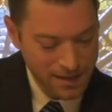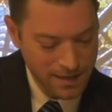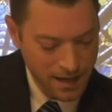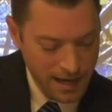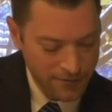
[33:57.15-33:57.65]

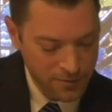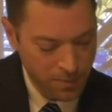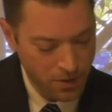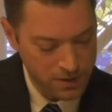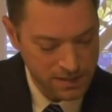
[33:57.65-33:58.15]
the every
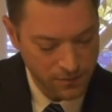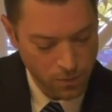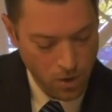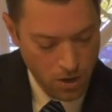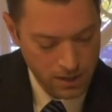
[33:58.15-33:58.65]
parts of
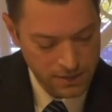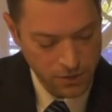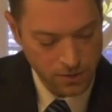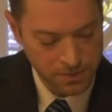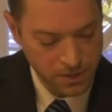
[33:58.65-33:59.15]
walk as
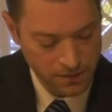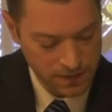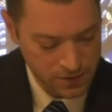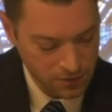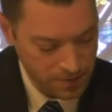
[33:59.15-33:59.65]
you're observing
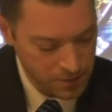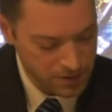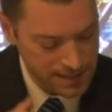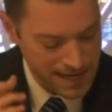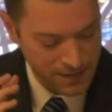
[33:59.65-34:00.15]
the scriptures
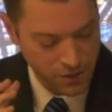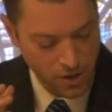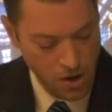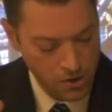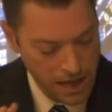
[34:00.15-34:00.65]
and as your
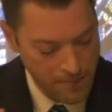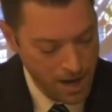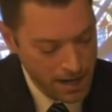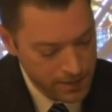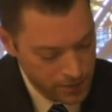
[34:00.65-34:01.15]
heart and
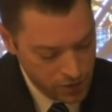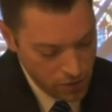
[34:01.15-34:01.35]
mind are